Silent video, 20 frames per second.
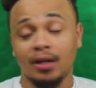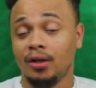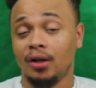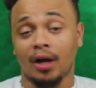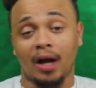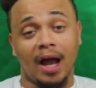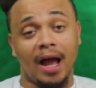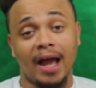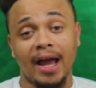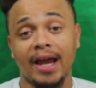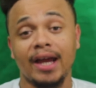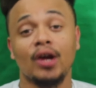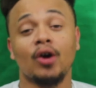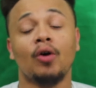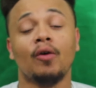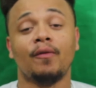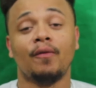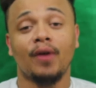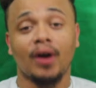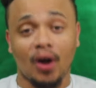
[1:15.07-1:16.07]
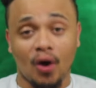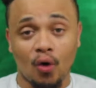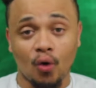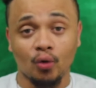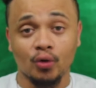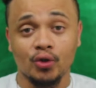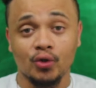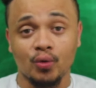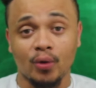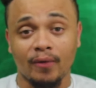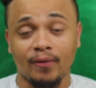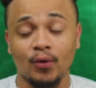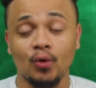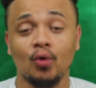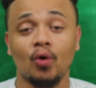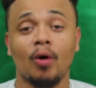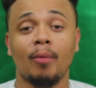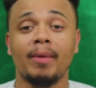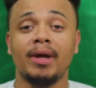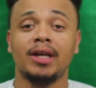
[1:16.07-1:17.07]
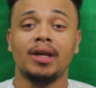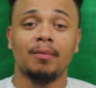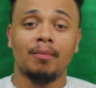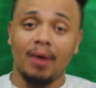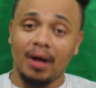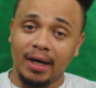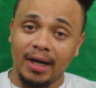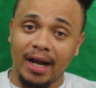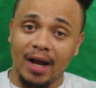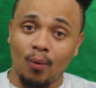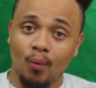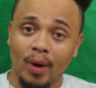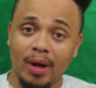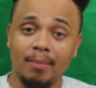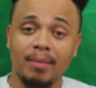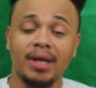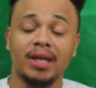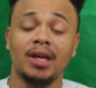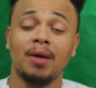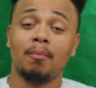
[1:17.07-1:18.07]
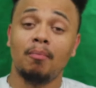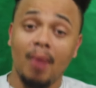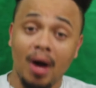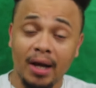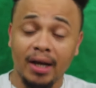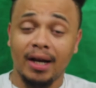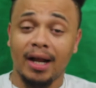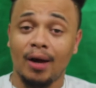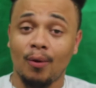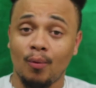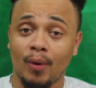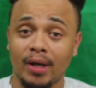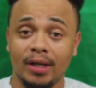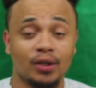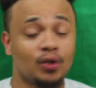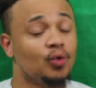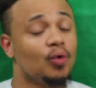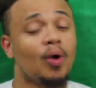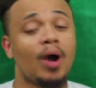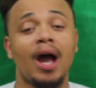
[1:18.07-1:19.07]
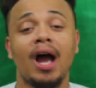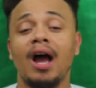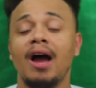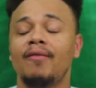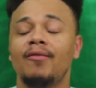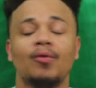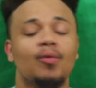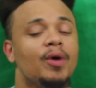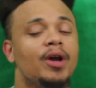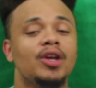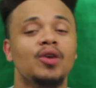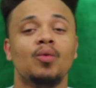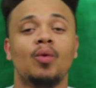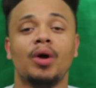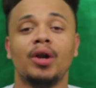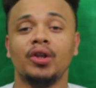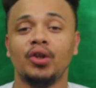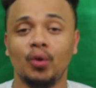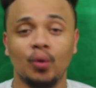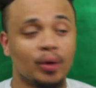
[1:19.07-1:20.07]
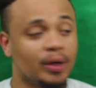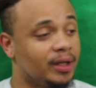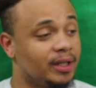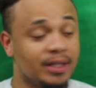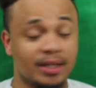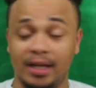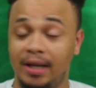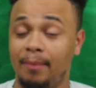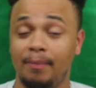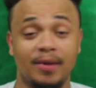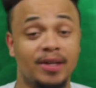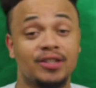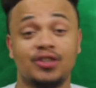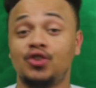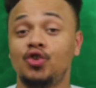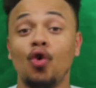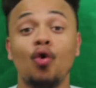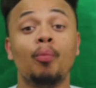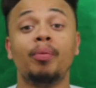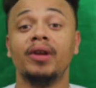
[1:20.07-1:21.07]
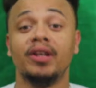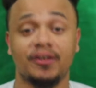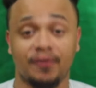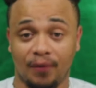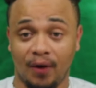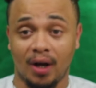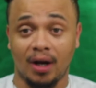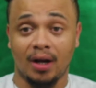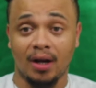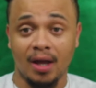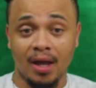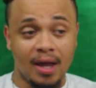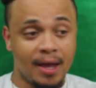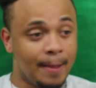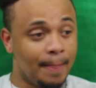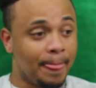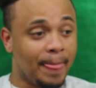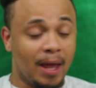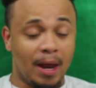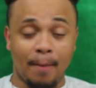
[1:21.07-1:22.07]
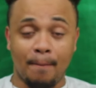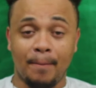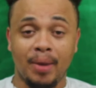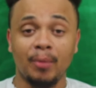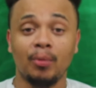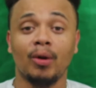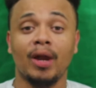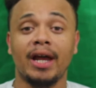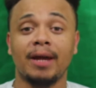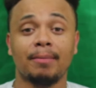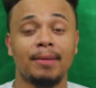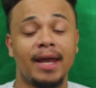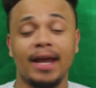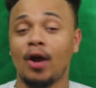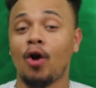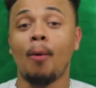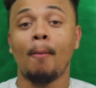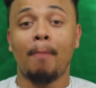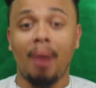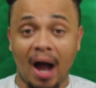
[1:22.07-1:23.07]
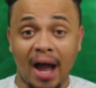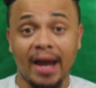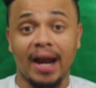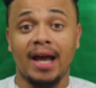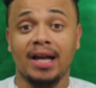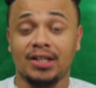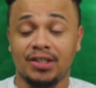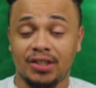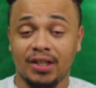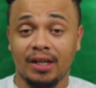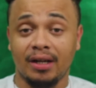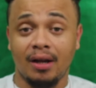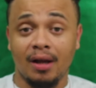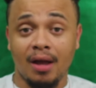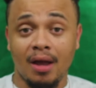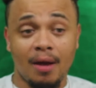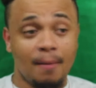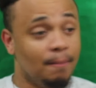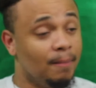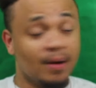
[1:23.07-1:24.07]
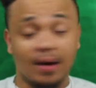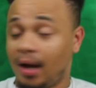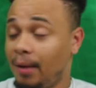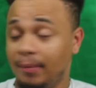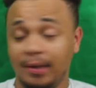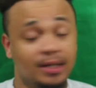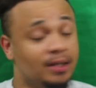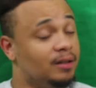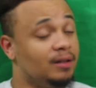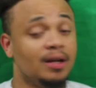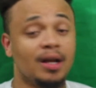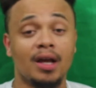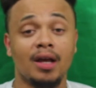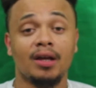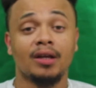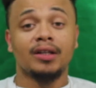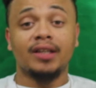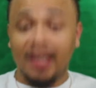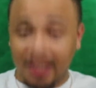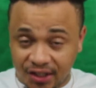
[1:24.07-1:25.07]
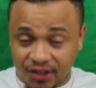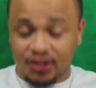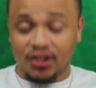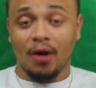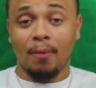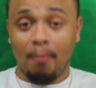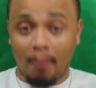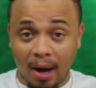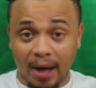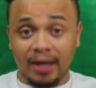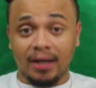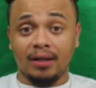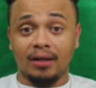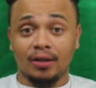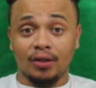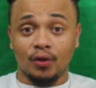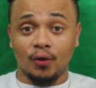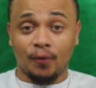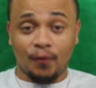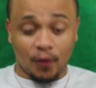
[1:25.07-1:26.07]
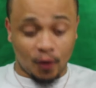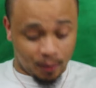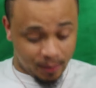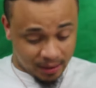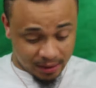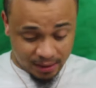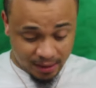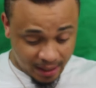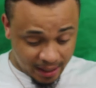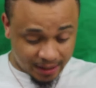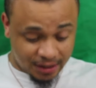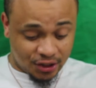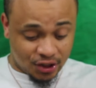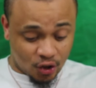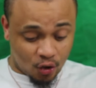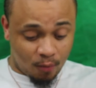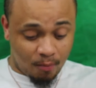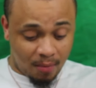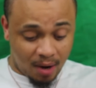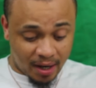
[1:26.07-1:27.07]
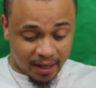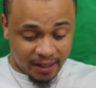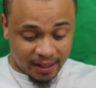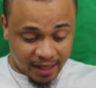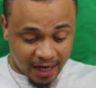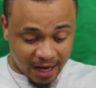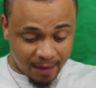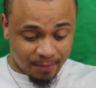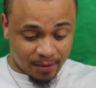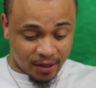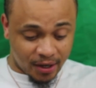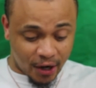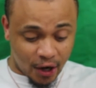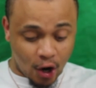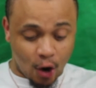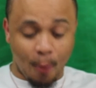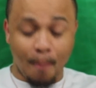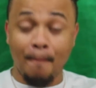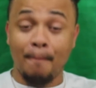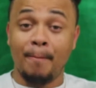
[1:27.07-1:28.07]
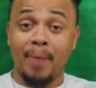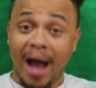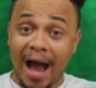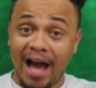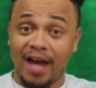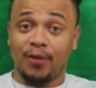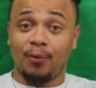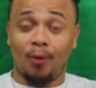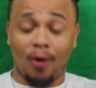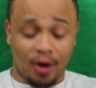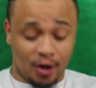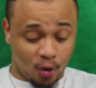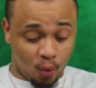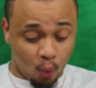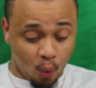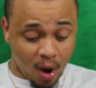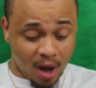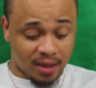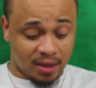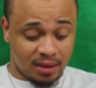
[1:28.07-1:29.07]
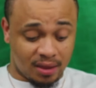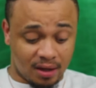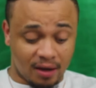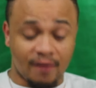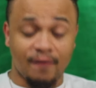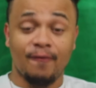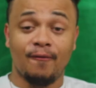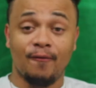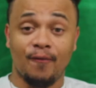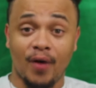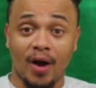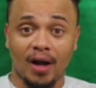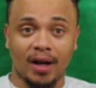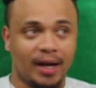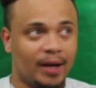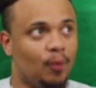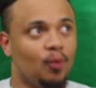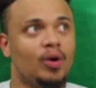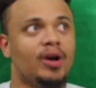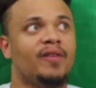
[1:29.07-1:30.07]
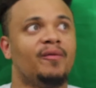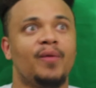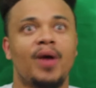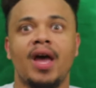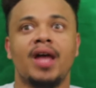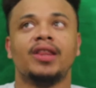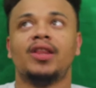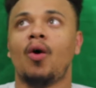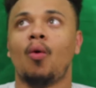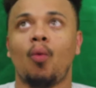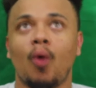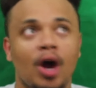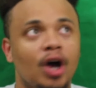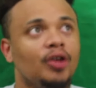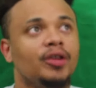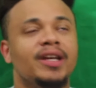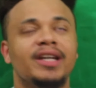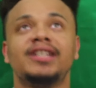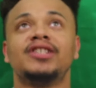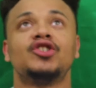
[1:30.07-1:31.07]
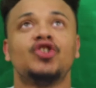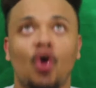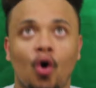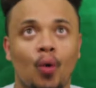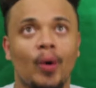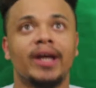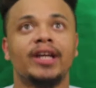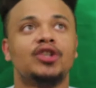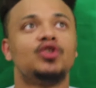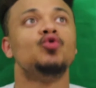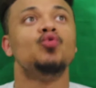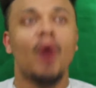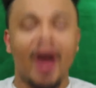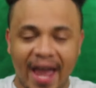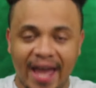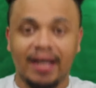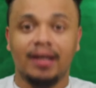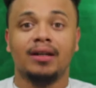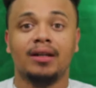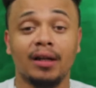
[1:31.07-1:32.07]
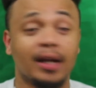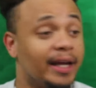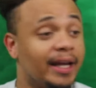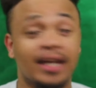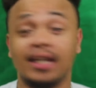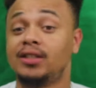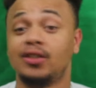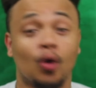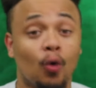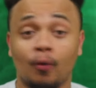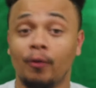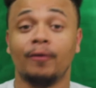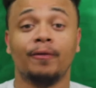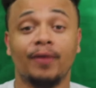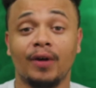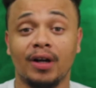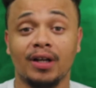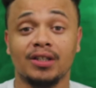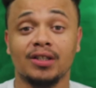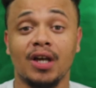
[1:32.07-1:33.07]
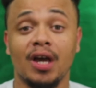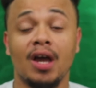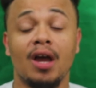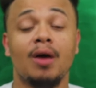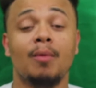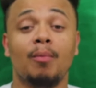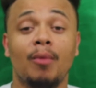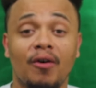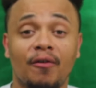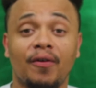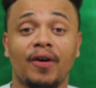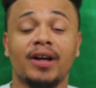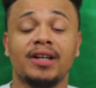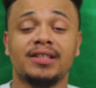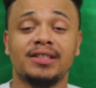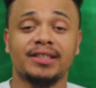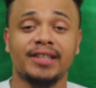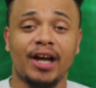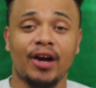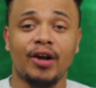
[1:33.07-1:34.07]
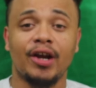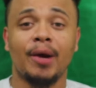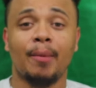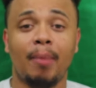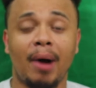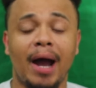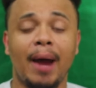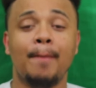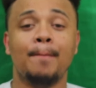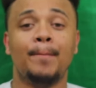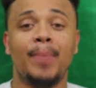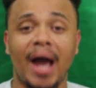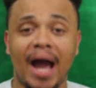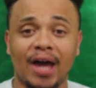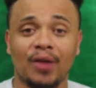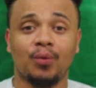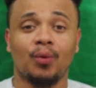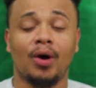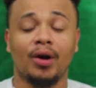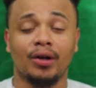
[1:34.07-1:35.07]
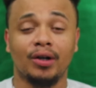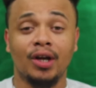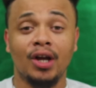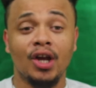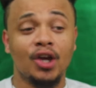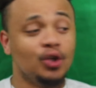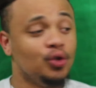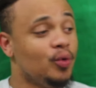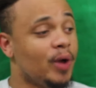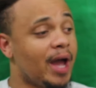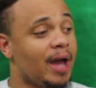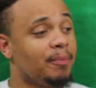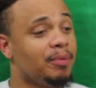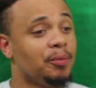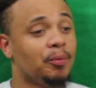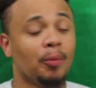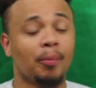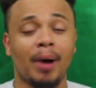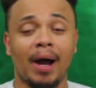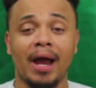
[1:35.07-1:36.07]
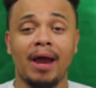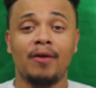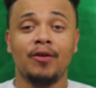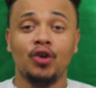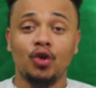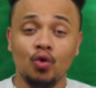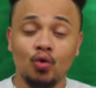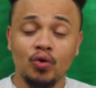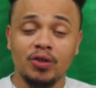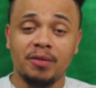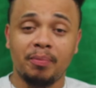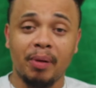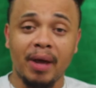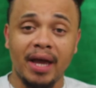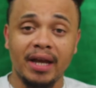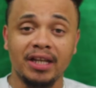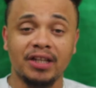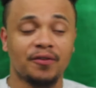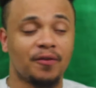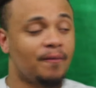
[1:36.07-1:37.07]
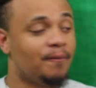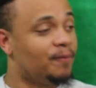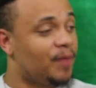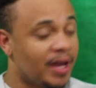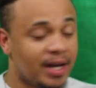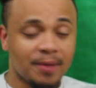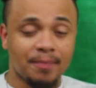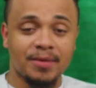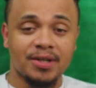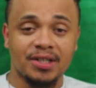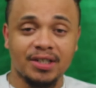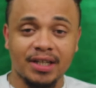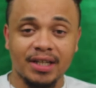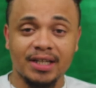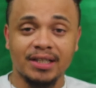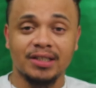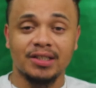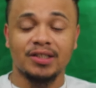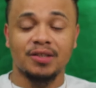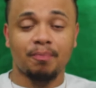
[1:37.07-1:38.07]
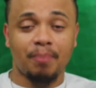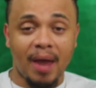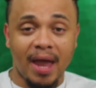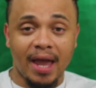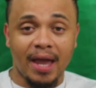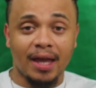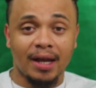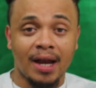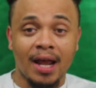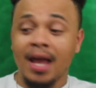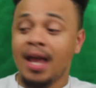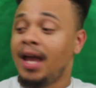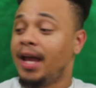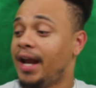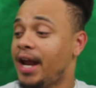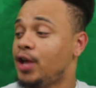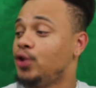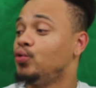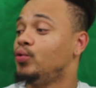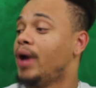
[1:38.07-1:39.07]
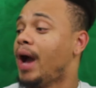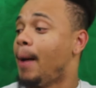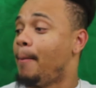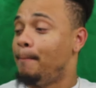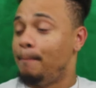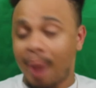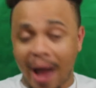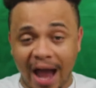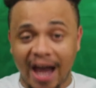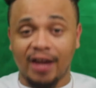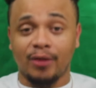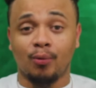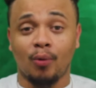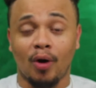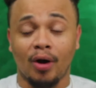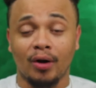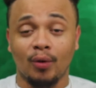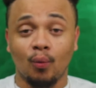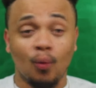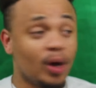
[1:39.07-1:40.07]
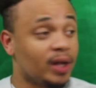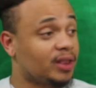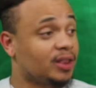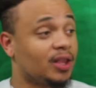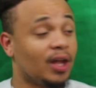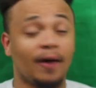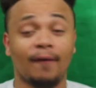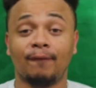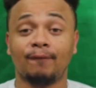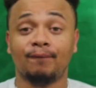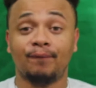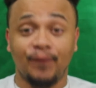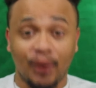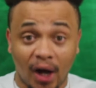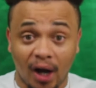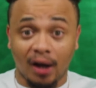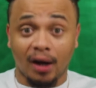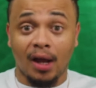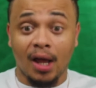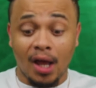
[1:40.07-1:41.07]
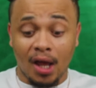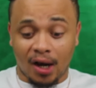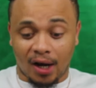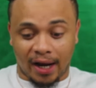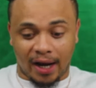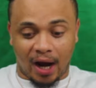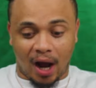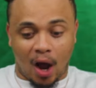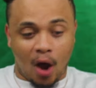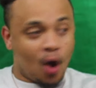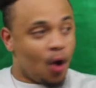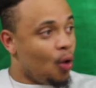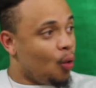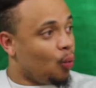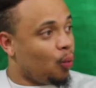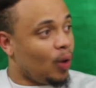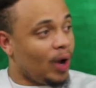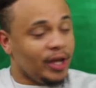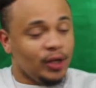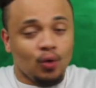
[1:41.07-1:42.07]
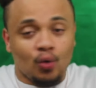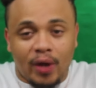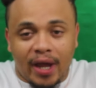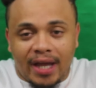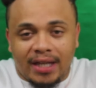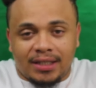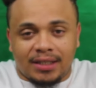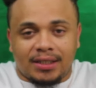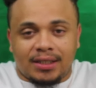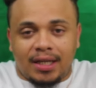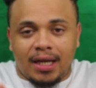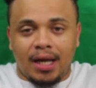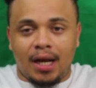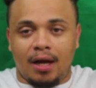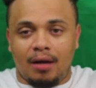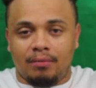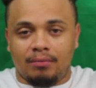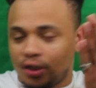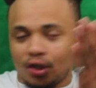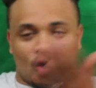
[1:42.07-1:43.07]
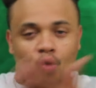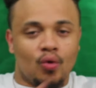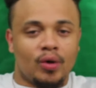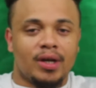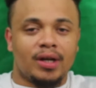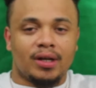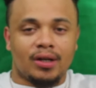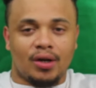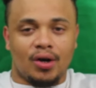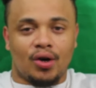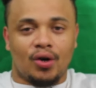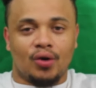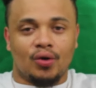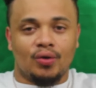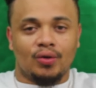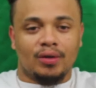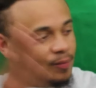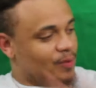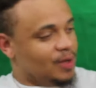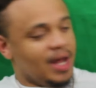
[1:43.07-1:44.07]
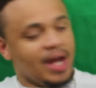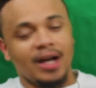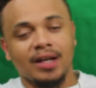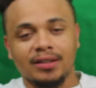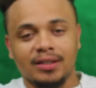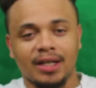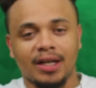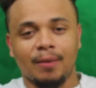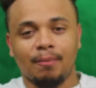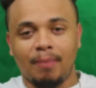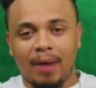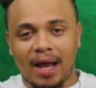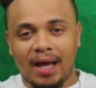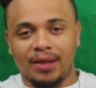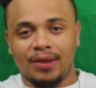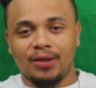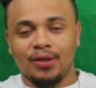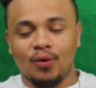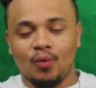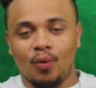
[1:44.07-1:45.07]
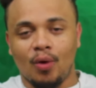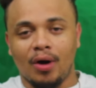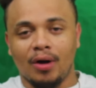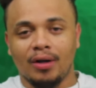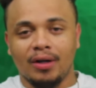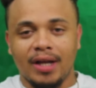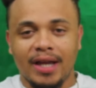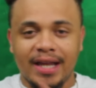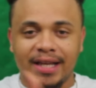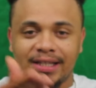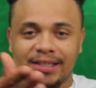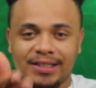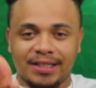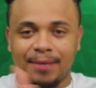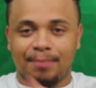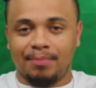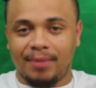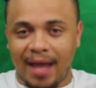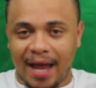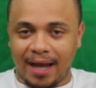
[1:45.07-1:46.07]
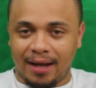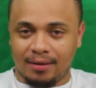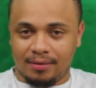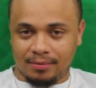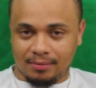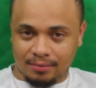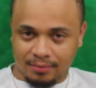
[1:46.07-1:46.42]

look, I ain't gonna fucking hold you. If you gonna make your money that way, make your money that way. Do however way you wanna do it, it, it it's stupid as fuck. Man, people like me ain't gonna buy that shit, but I mean, get your money. You feel me? Get your money. Gamer girl bathwater. What the fuck? Like, what if the world is going to end? Like, it's over for us. Motherfuckers is out here buying bathwater. You had people buying used panties from vending machines in Japan, and now you got bathwater. What the fuck? Like, why you can't just get up, go get a girl, let her take a bath in your water, and sip that